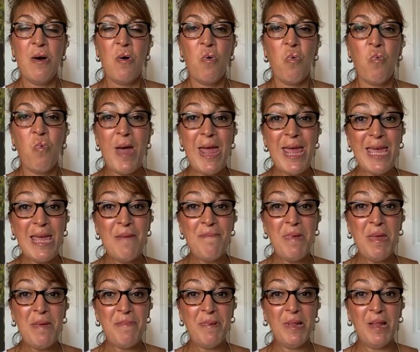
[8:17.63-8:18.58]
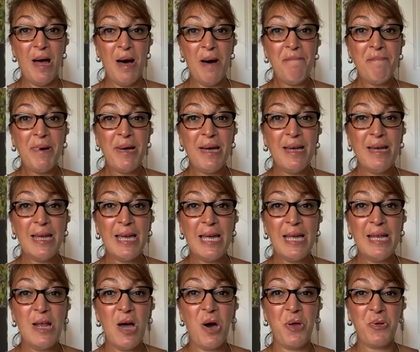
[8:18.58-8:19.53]
waking people up
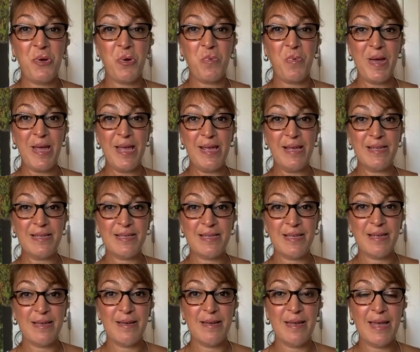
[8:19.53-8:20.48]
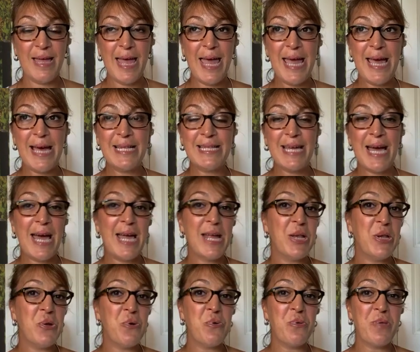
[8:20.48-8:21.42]
in other ways. And I
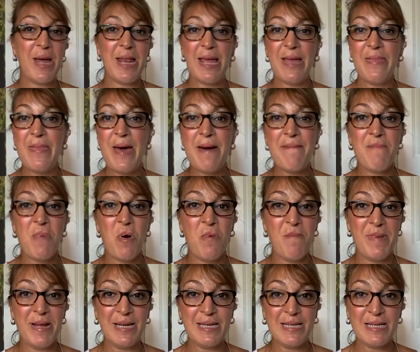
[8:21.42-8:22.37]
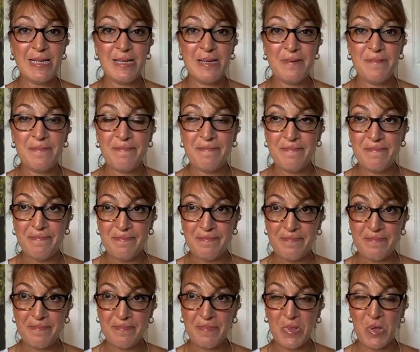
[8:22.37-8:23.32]
knew that in that moment,
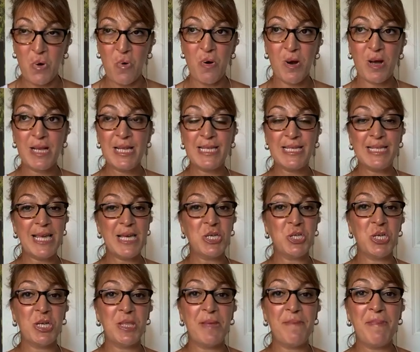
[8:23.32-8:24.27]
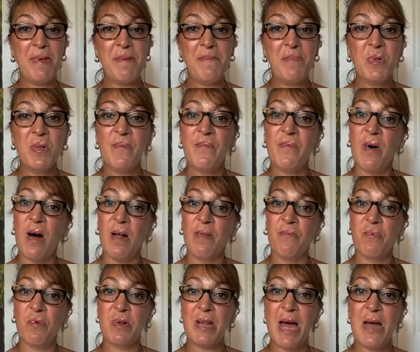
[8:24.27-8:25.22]
the organization, the people involved
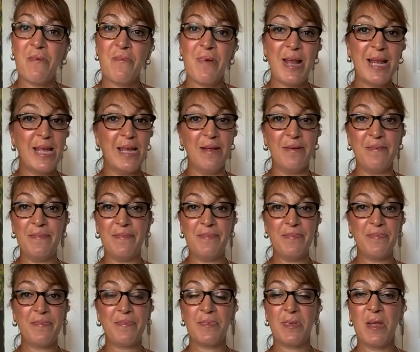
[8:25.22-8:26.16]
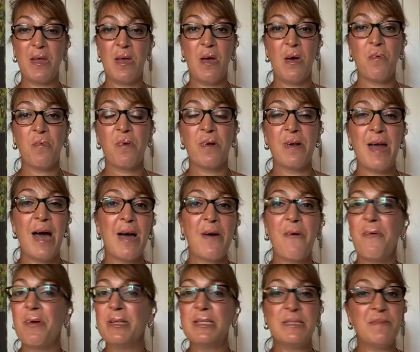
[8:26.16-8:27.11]
were not ready. We're not
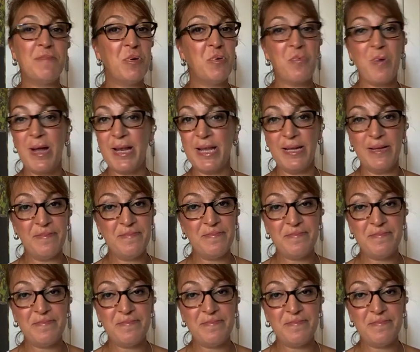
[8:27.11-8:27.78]
going to be ready